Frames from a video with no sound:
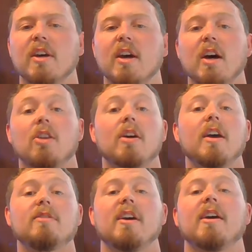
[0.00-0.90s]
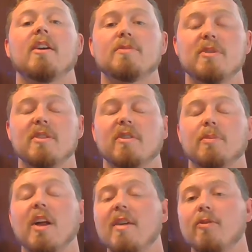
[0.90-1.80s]
A lockout tagout specific
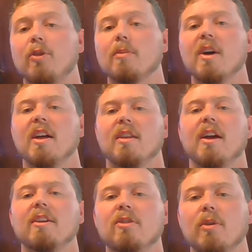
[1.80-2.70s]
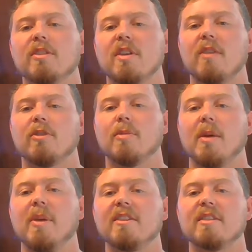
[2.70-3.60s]
platform, like the ones offered by
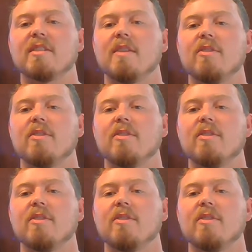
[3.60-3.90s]
BasicSafe,